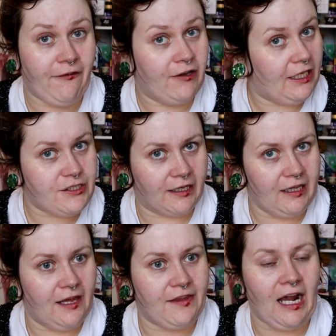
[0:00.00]

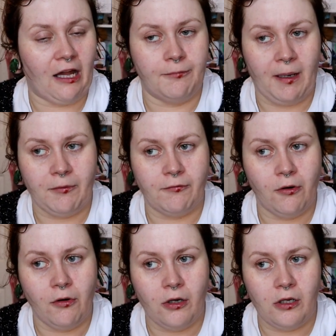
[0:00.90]
gentler than Aloe Bamboo
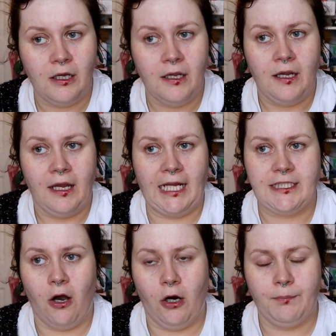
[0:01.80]
Roll.
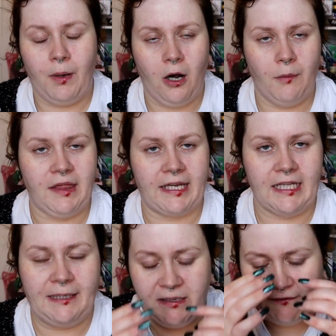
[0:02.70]
It's on par with like a
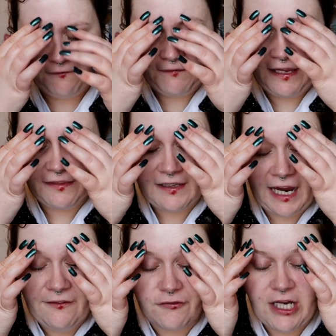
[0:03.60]
Leap of Faith
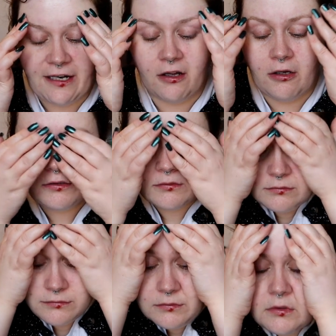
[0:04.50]
kind of gentle.
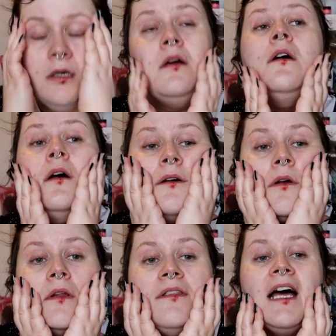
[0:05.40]

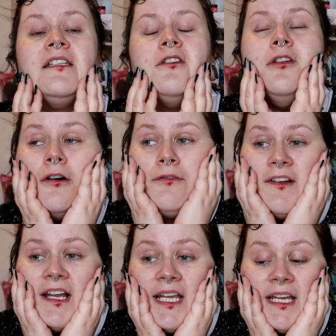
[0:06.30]
That's
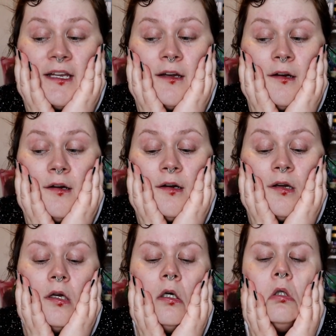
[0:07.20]
lovely.
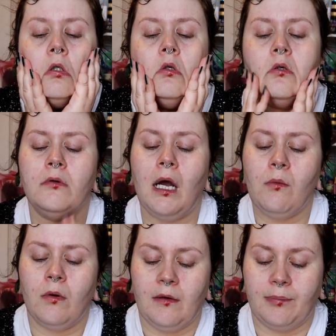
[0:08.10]

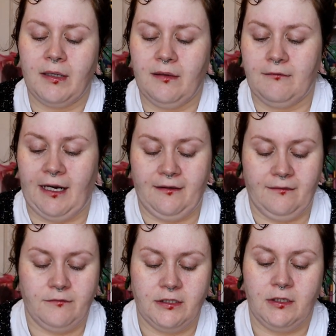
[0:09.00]
Right,
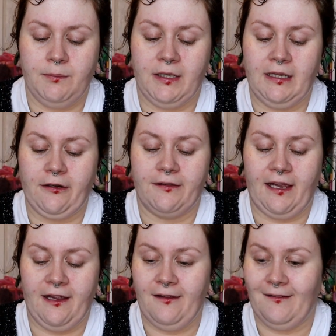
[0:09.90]
I'm just gonna put the lid on
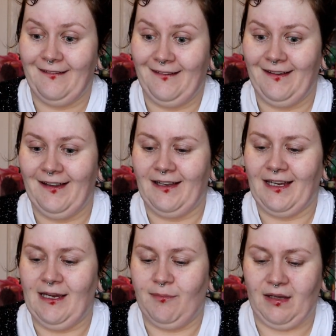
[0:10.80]
there,
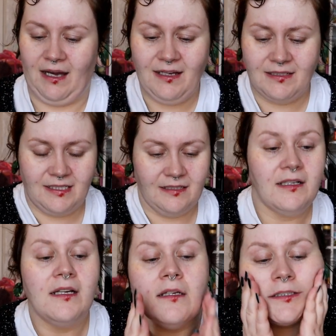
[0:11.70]
keep that.
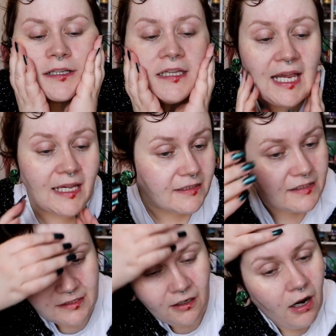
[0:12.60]
So
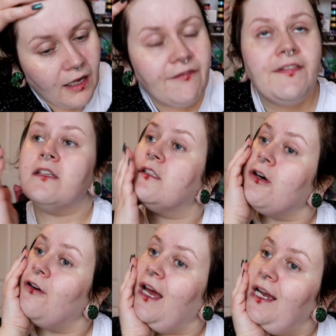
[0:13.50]
let's, that feels
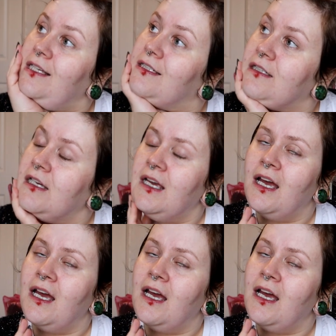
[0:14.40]
so nice.